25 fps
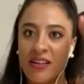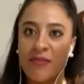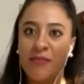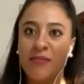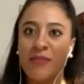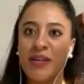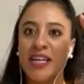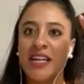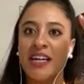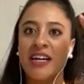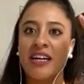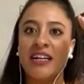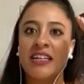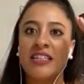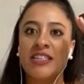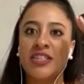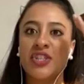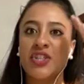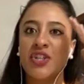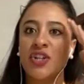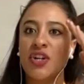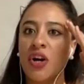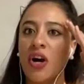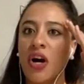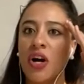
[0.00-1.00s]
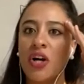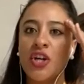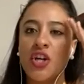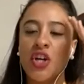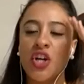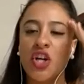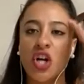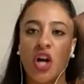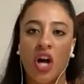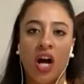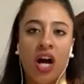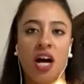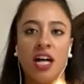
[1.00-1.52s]
because you're
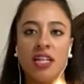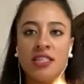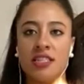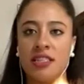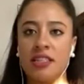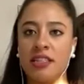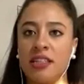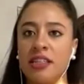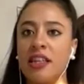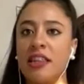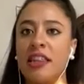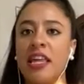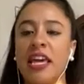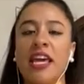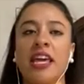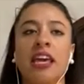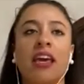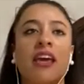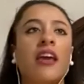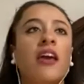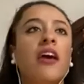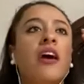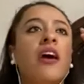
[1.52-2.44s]
constantly thinking,